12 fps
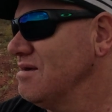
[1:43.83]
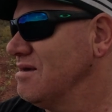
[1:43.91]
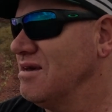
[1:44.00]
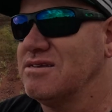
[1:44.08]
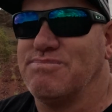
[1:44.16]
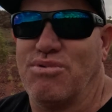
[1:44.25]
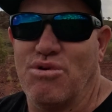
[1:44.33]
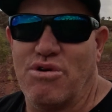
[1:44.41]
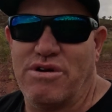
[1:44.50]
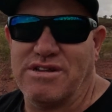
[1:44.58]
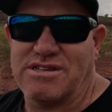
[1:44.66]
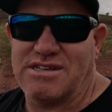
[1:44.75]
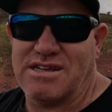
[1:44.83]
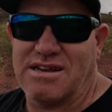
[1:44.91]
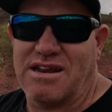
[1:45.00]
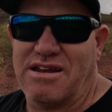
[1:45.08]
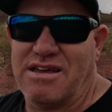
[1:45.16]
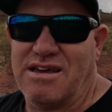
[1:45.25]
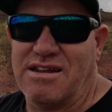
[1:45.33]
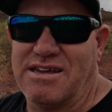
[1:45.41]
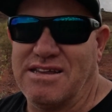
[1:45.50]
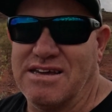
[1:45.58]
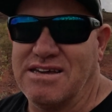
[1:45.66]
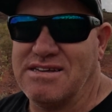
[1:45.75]
Gets boring sitting under
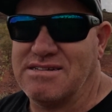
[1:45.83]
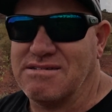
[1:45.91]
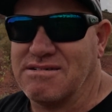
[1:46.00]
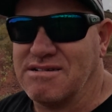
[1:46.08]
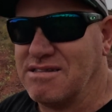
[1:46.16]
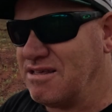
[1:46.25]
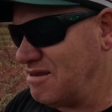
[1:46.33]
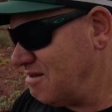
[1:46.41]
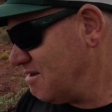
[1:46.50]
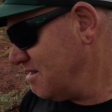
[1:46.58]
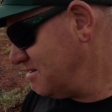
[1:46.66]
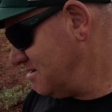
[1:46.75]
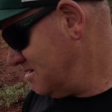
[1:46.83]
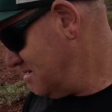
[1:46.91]
LEDs looking at the lights.